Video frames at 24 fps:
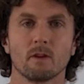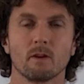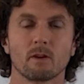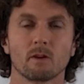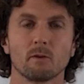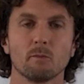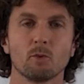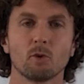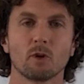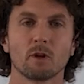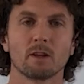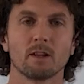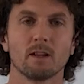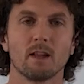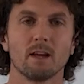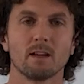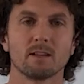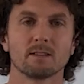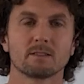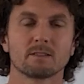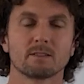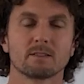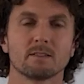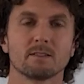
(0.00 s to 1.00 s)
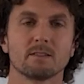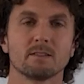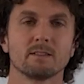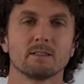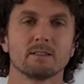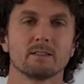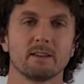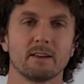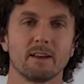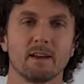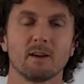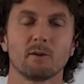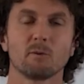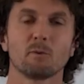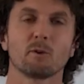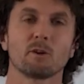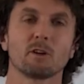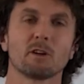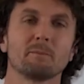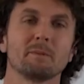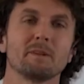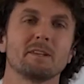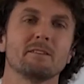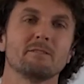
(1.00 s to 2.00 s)
Good morning, class. Today we're
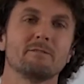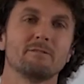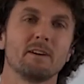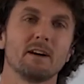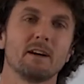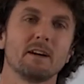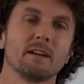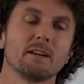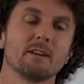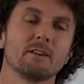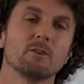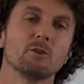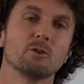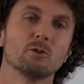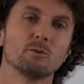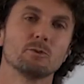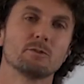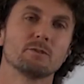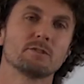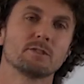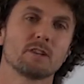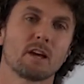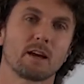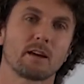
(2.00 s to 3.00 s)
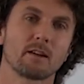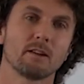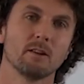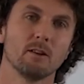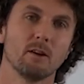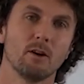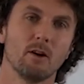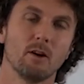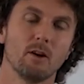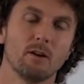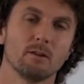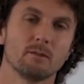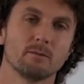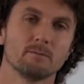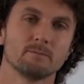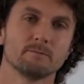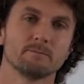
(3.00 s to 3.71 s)
going to be defining Newton's second law.